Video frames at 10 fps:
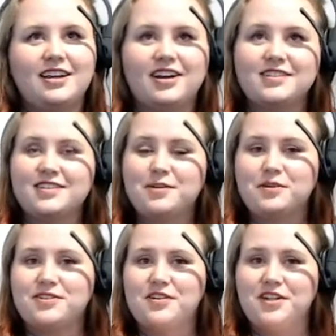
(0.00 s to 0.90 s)
I
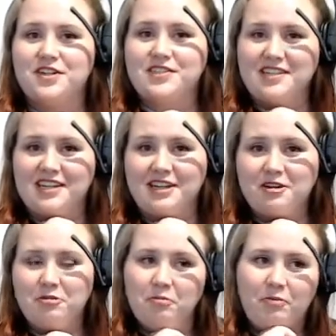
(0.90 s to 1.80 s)
cannot see what screen you're
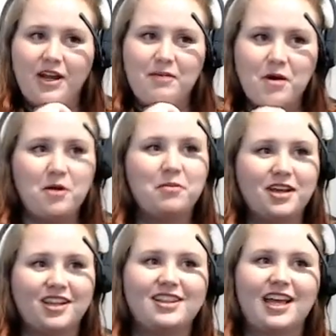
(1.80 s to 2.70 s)
seeing, but
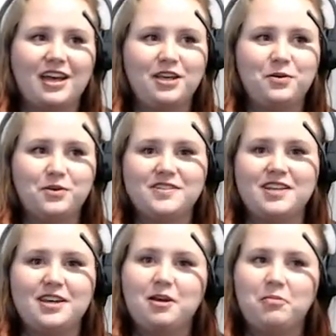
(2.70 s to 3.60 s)
I'm hoping
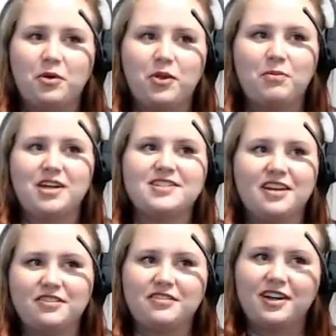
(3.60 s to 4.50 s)
that you will see
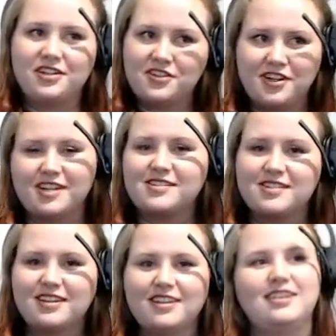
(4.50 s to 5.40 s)
both myself and
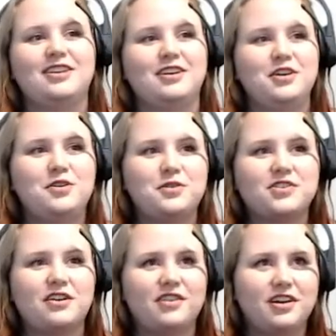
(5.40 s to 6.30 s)
Chris,
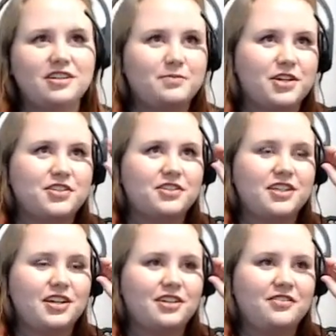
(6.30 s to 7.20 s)
who is our very
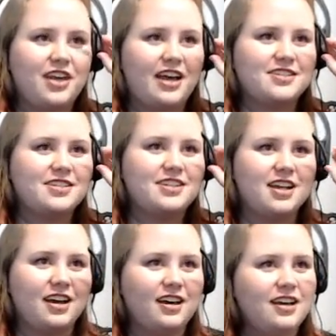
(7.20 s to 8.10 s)
special narrative
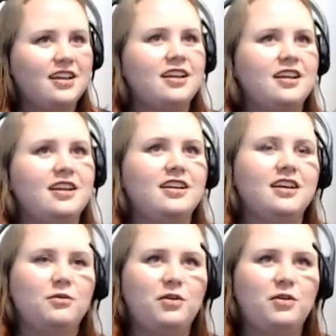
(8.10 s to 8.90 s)
guest today.